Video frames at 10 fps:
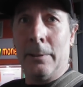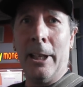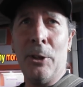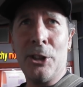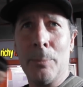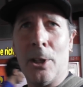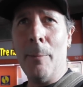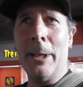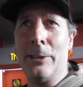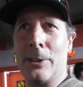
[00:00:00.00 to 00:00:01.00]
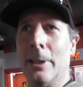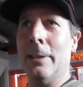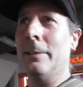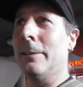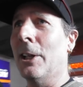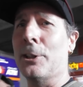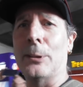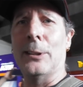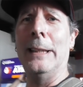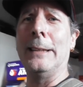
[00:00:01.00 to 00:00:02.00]
leave us some comments. Tell us
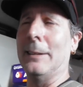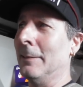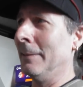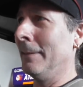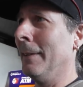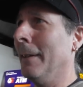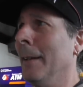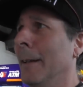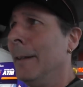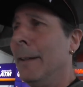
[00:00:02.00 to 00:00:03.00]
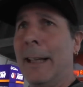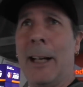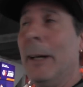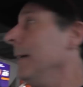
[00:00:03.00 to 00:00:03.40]
what you're thinking. Anyway,